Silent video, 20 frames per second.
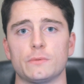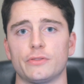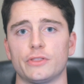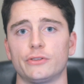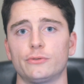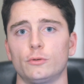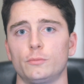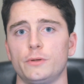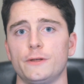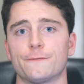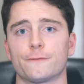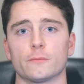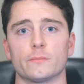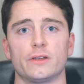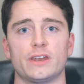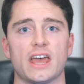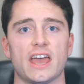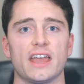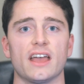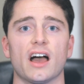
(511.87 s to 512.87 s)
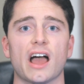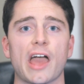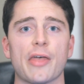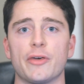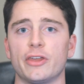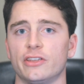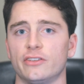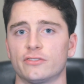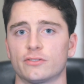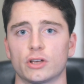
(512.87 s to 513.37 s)
that this would be from an AI
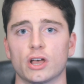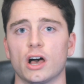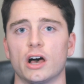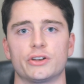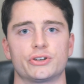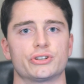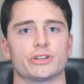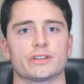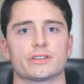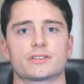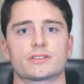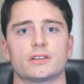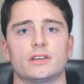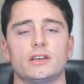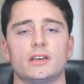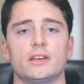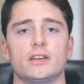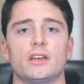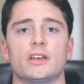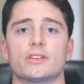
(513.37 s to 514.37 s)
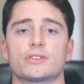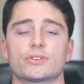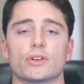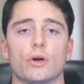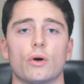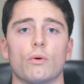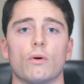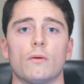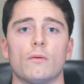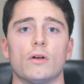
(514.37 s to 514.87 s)
that is conscious.
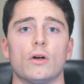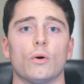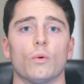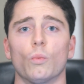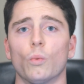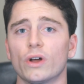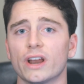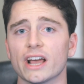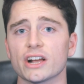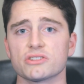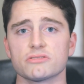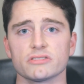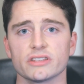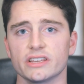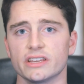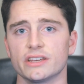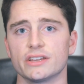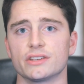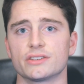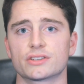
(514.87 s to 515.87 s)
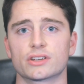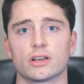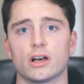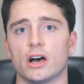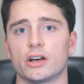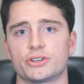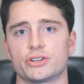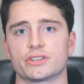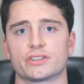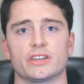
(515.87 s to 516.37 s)
So, what actually is
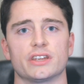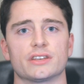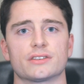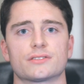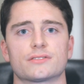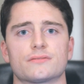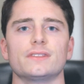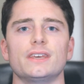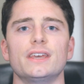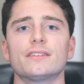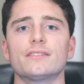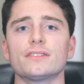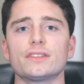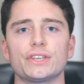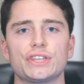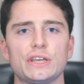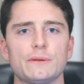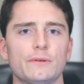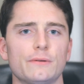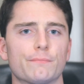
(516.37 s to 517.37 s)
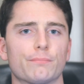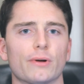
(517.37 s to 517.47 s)
consciousness? Isn't the human